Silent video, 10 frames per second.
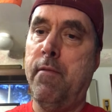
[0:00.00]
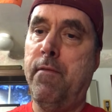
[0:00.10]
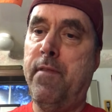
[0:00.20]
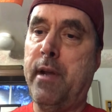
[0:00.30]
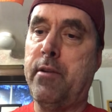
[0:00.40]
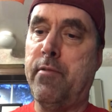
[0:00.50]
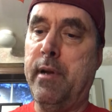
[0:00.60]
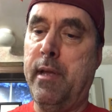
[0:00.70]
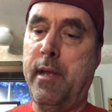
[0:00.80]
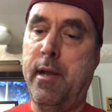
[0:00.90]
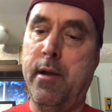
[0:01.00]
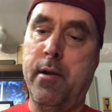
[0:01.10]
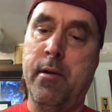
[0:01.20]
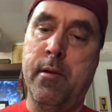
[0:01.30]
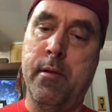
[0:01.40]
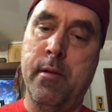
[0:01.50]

Victory here